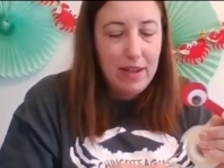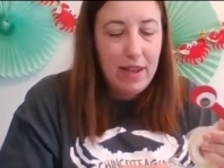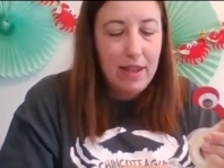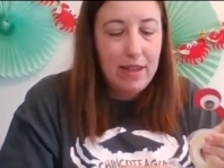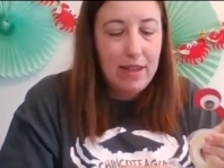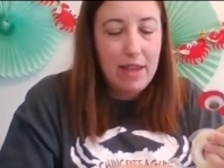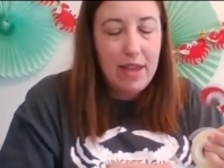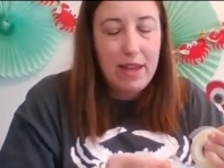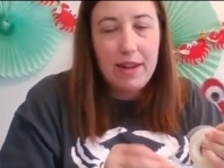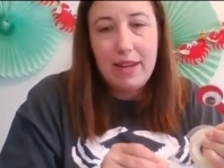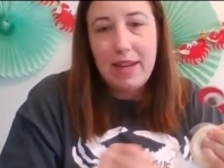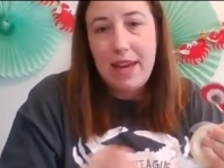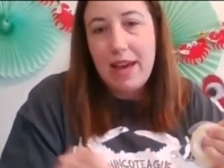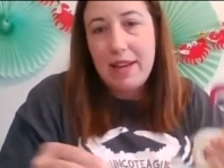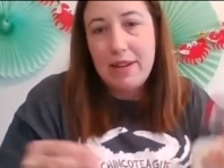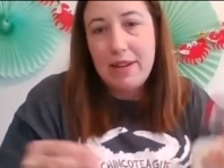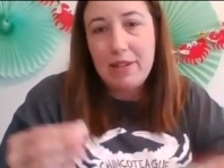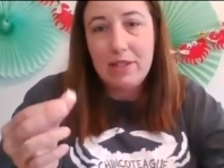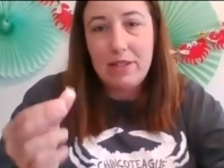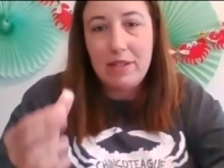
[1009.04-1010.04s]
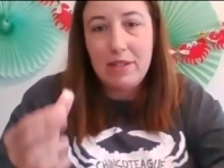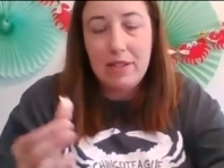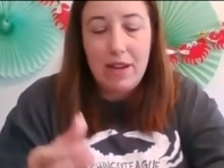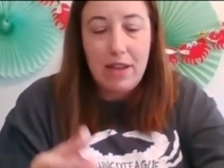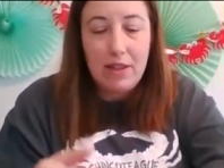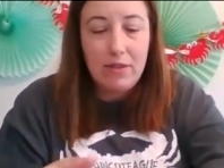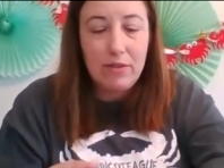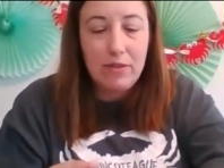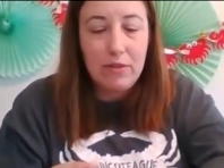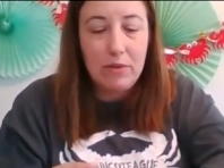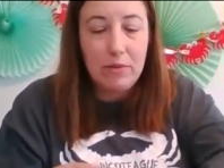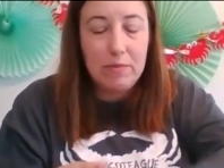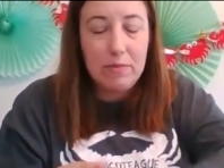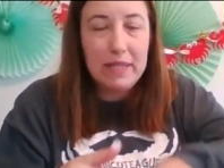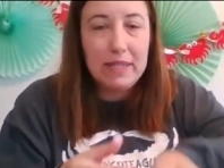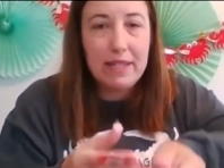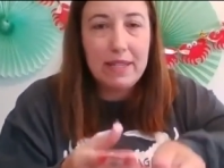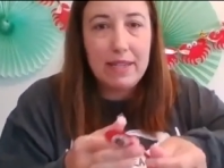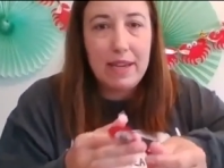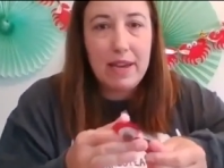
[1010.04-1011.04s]
And then again, just another little
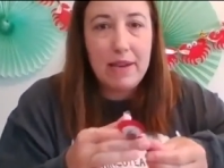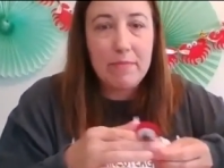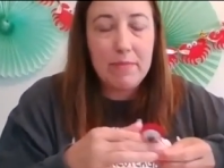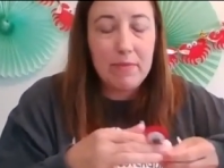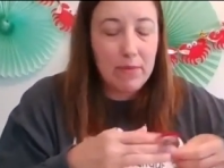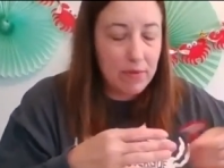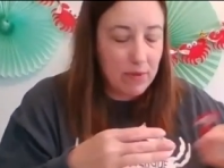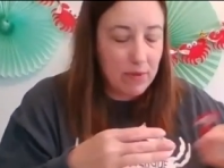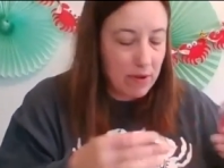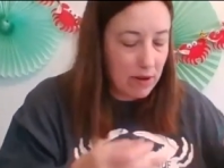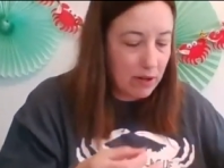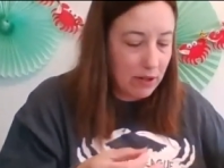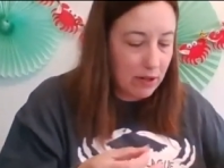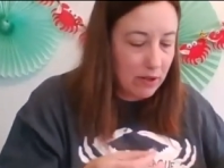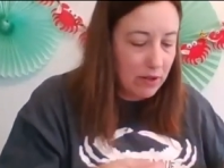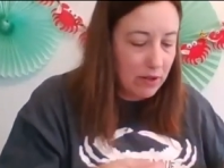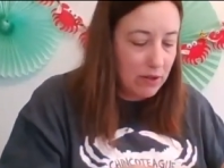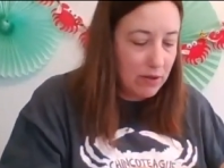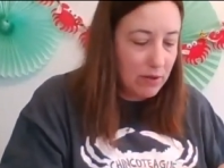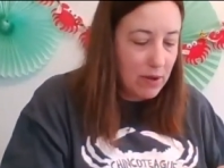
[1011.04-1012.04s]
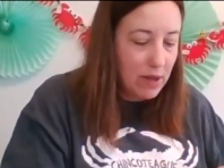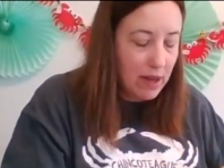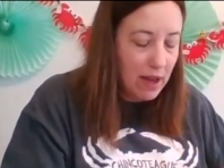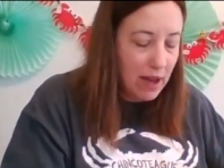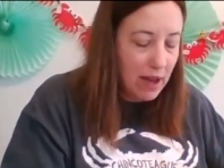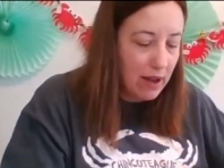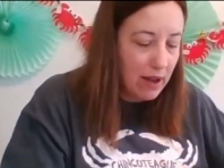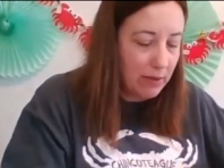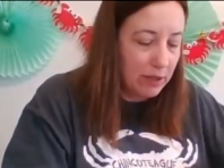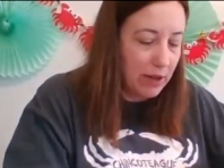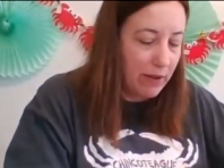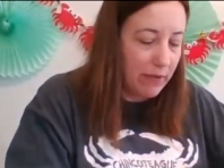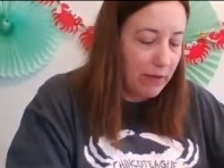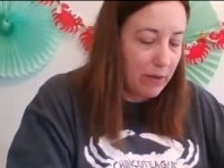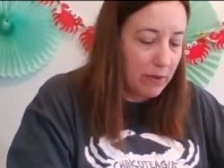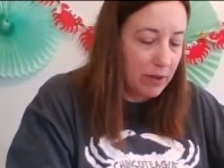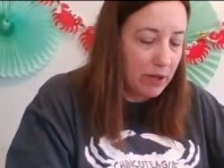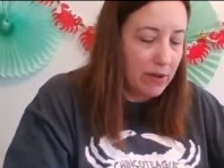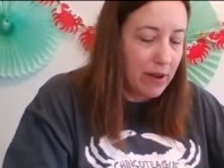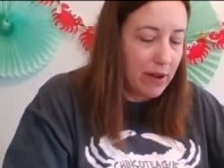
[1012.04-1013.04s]
piece of tape or glue, uh,
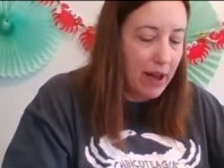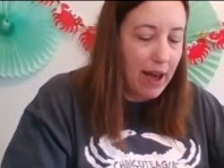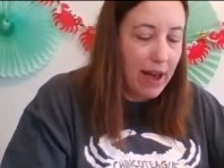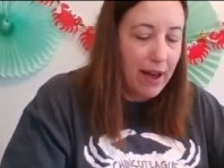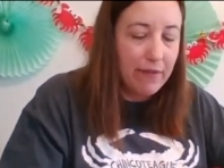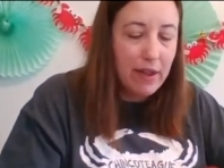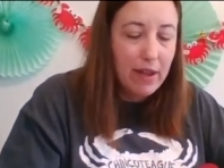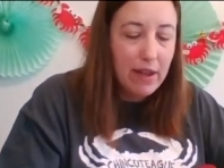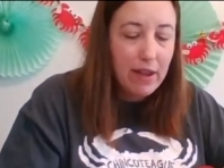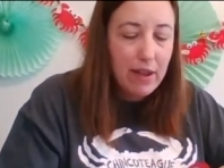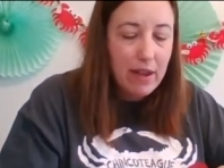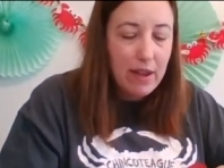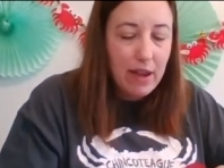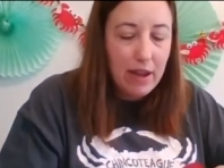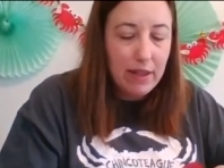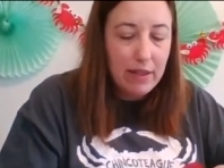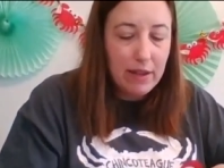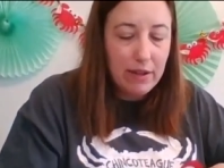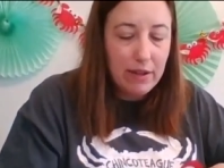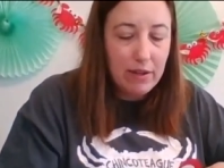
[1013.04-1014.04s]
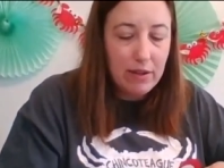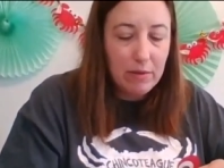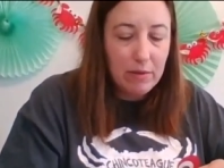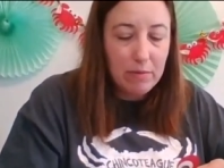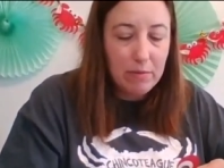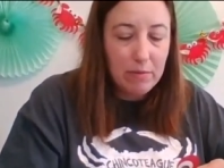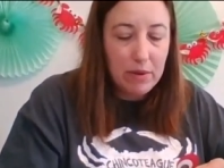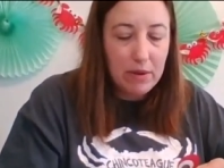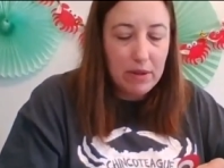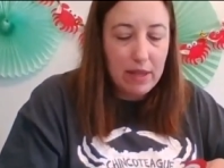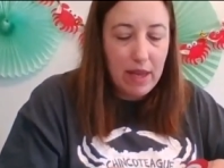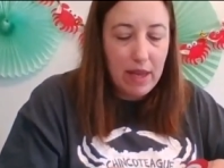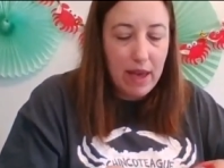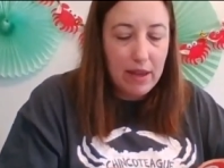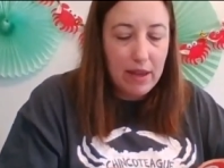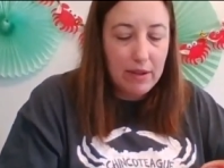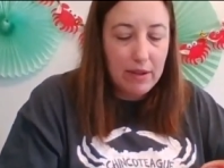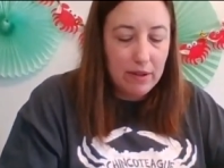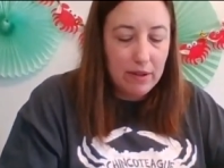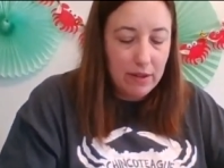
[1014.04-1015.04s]
whichever one you have, and then you can put
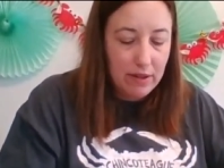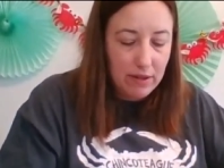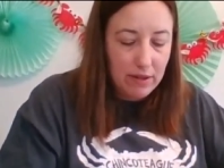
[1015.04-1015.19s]
that